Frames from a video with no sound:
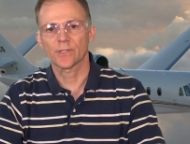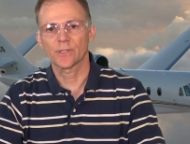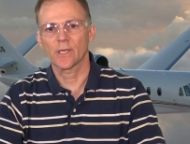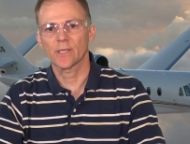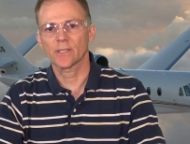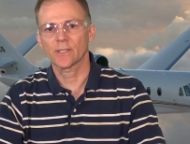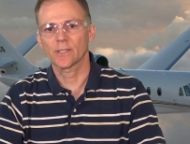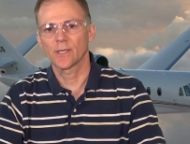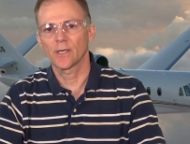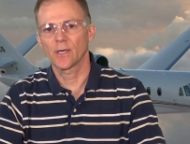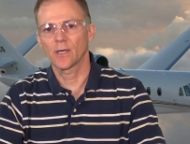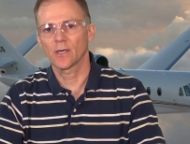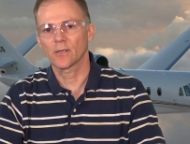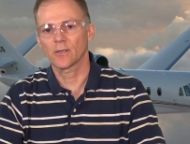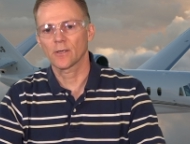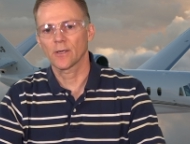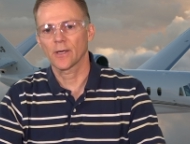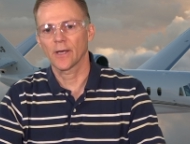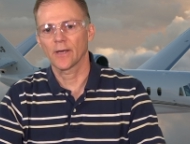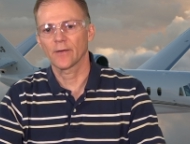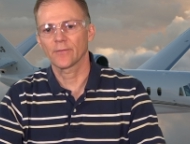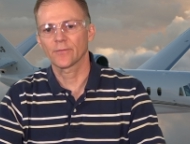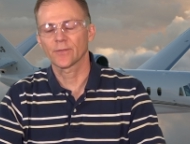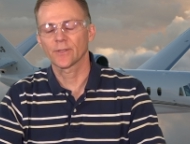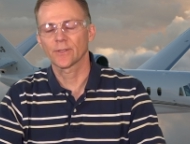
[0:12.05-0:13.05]
Cessna
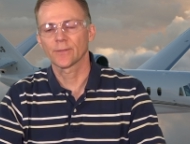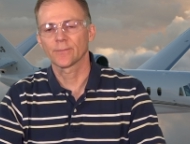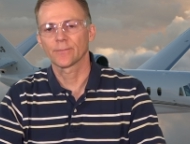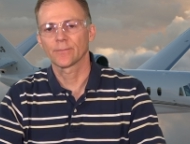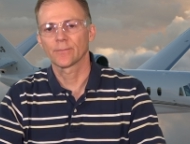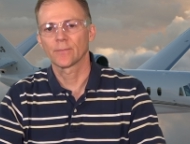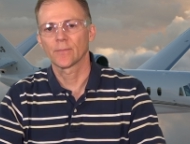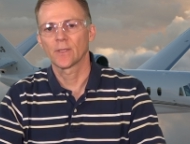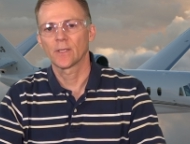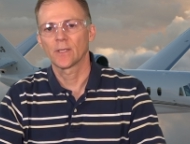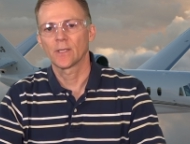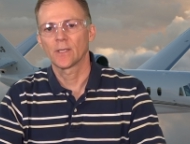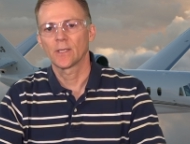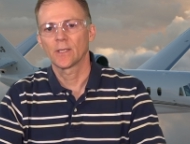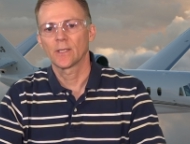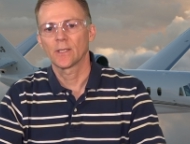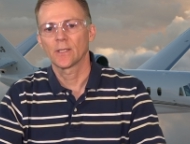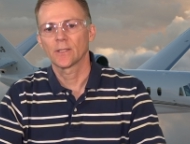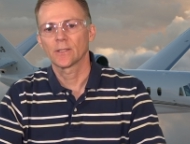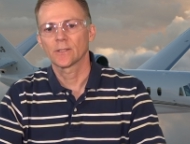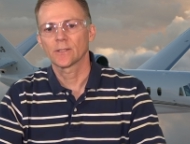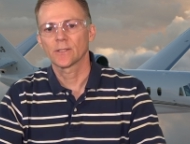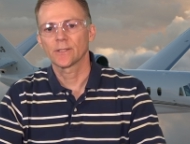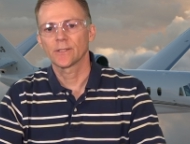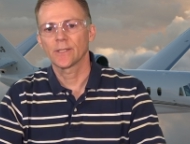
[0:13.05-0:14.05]
Aircraft.
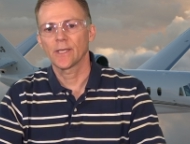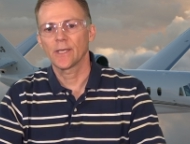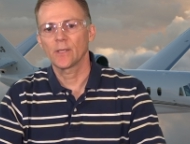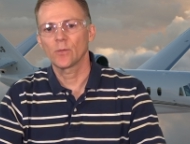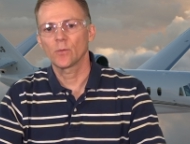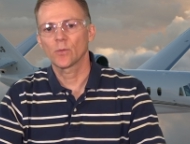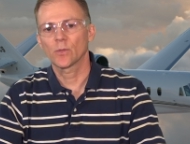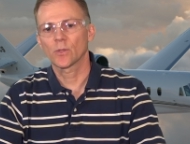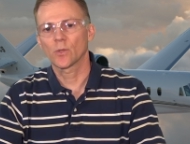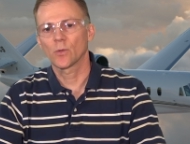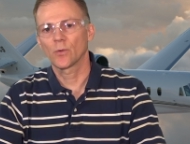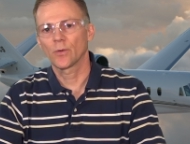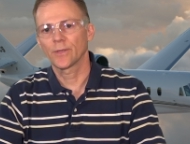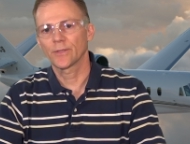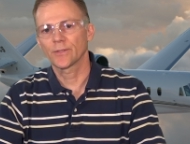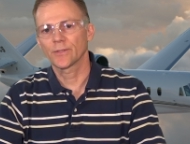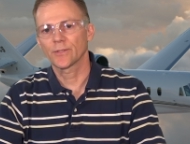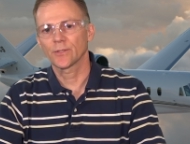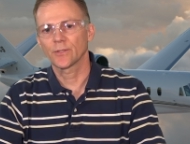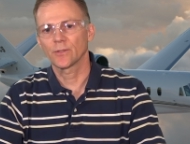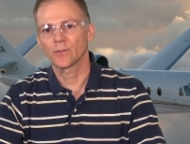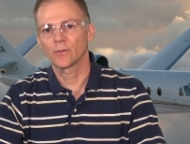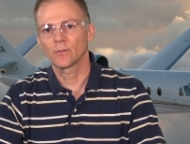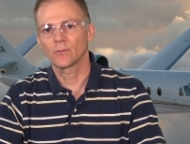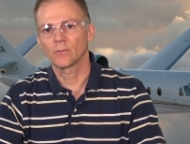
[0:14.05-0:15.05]
Today we're going
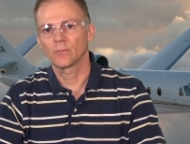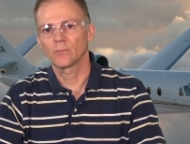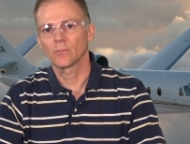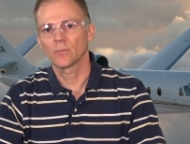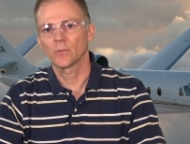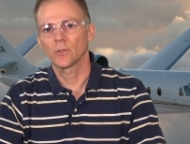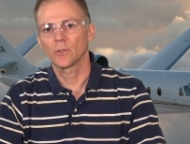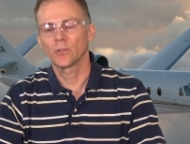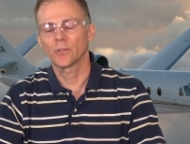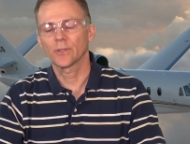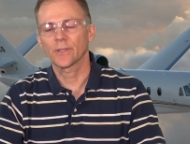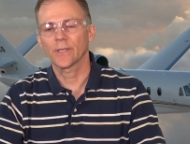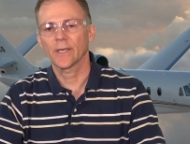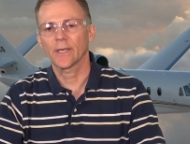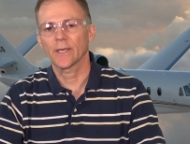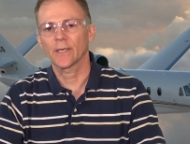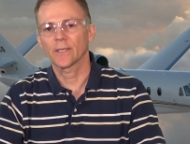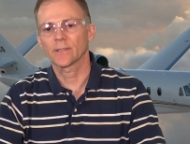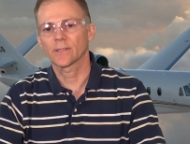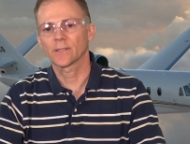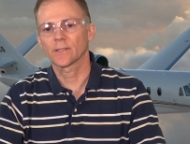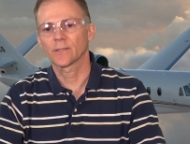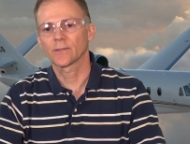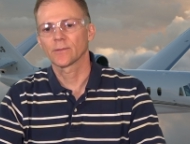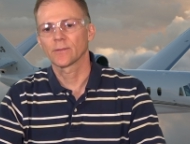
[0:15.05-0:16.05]
to look
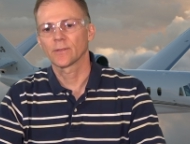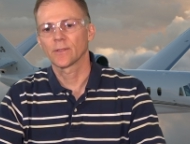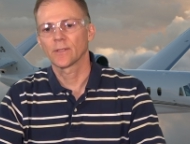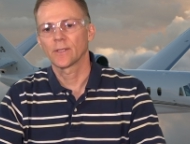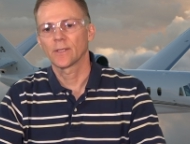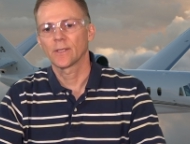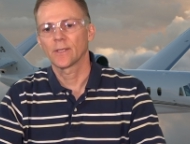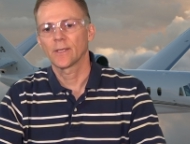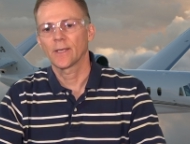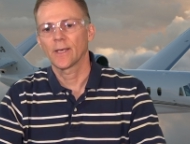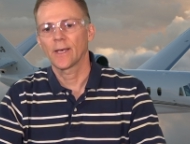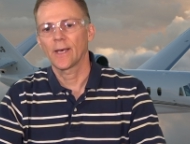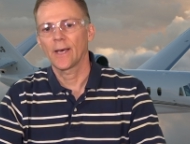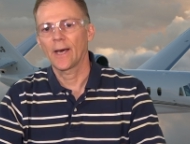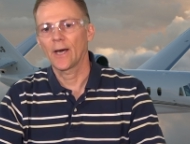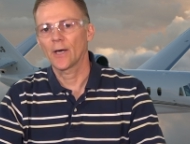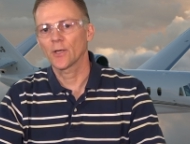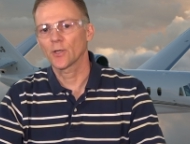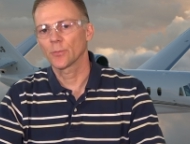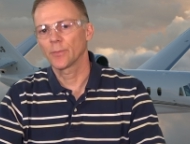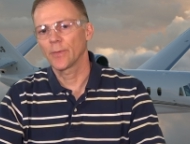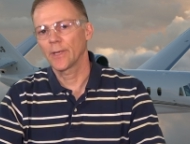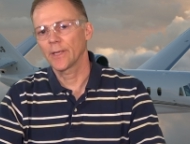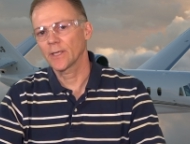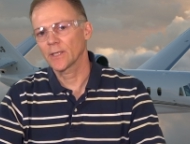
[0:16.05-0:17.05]
at
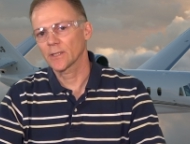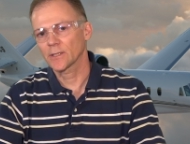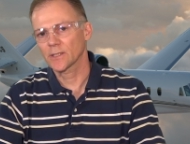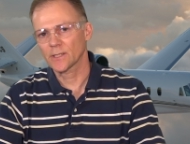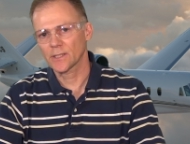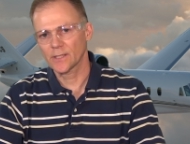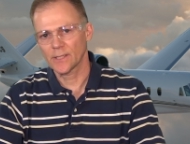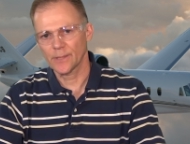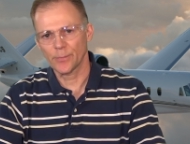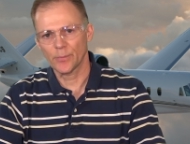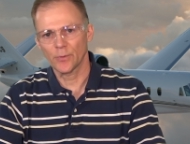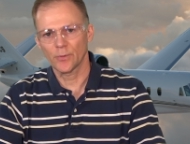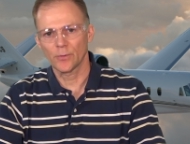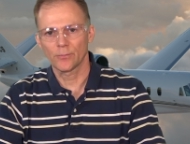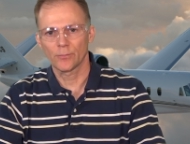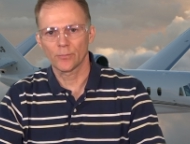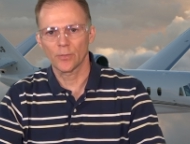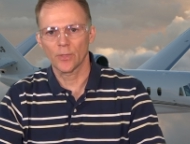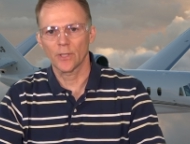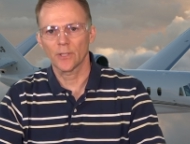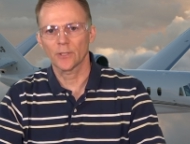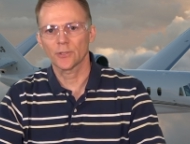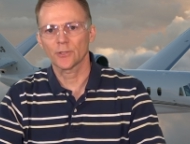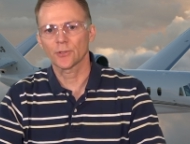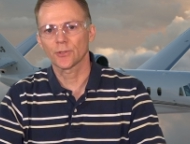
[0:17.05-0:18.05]
how to make a stipple
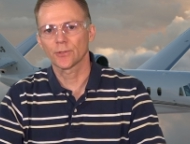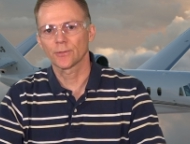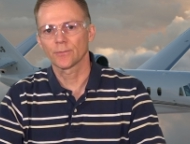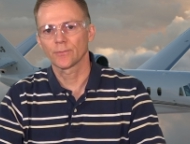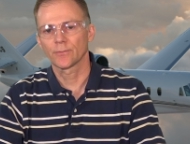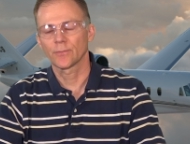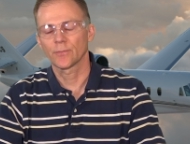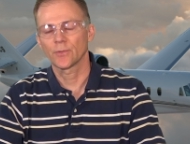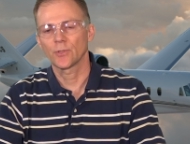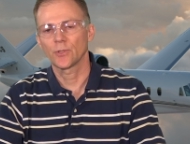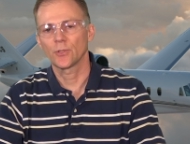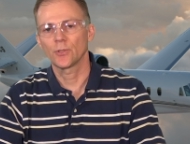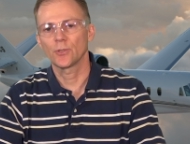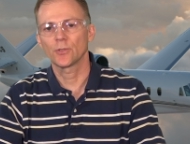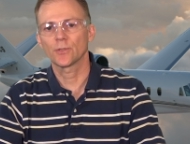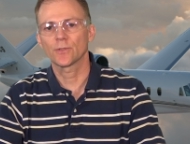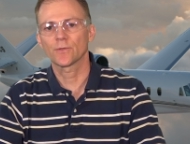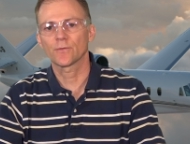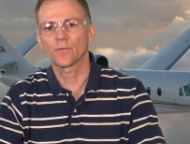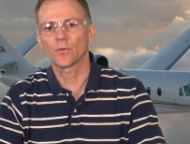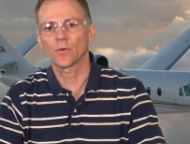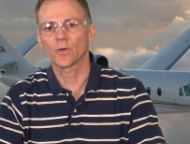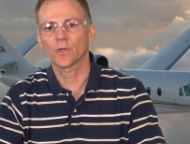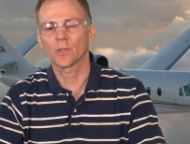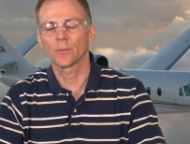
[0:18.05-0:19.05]
brush
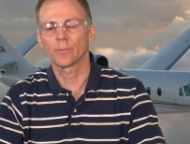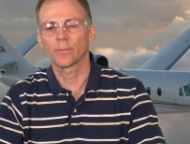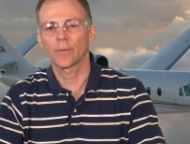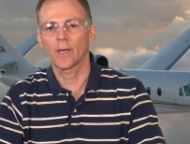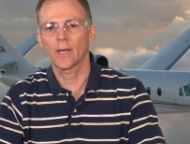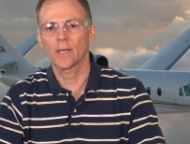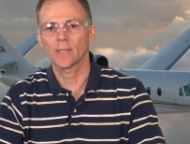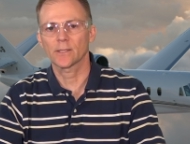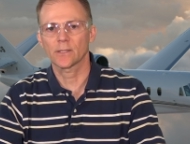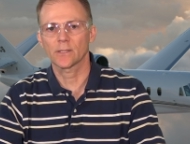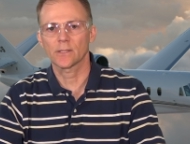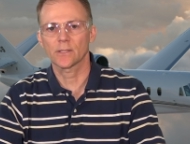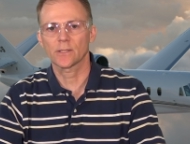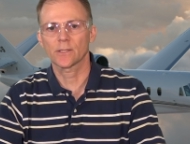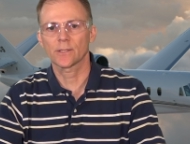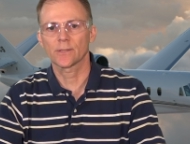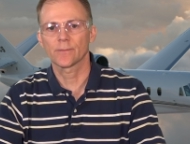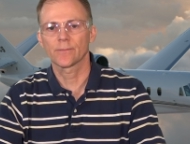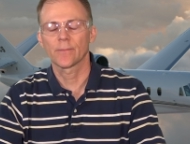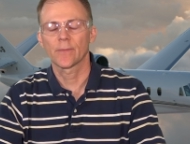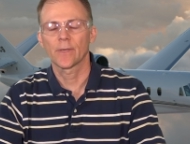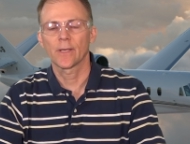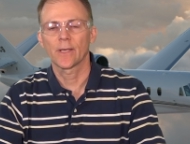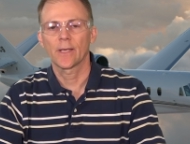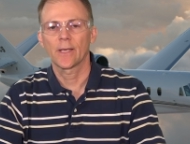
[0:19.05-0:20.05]
used for composites
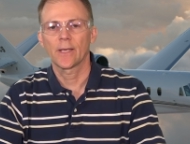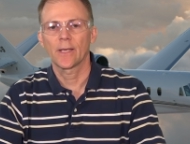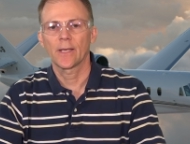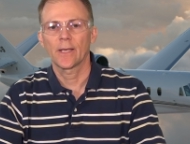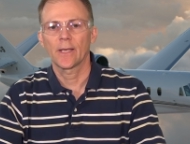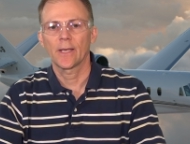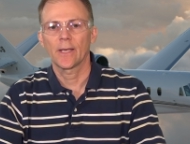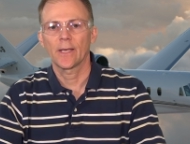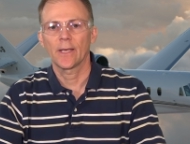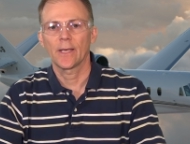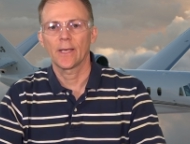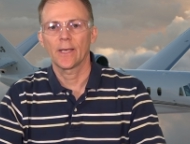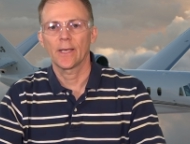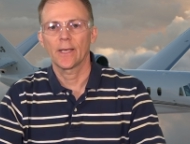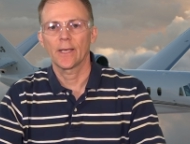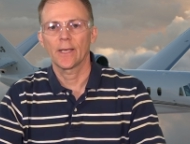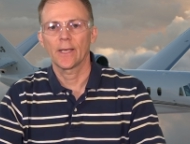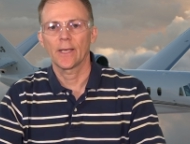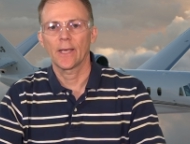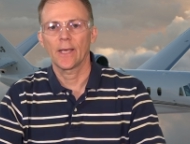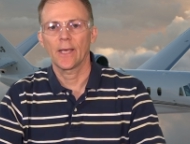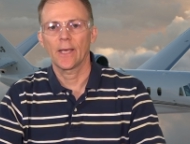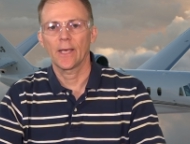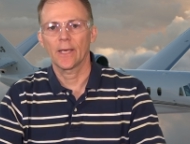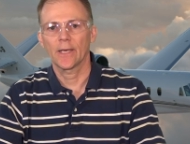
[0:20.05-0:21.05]

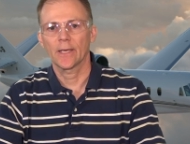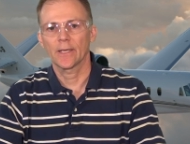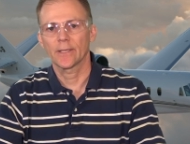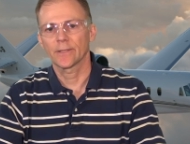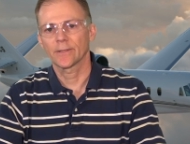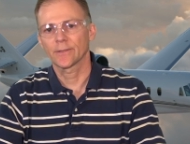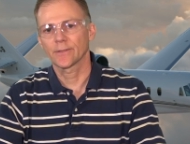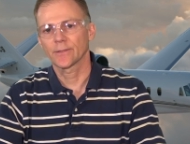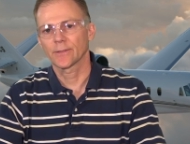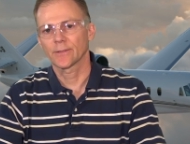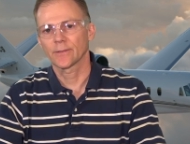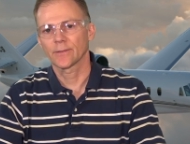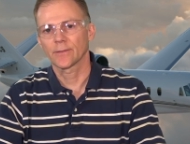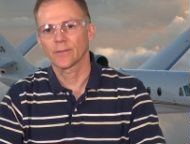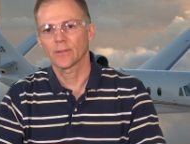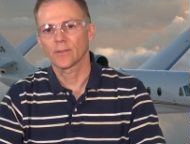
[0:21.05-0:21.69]
and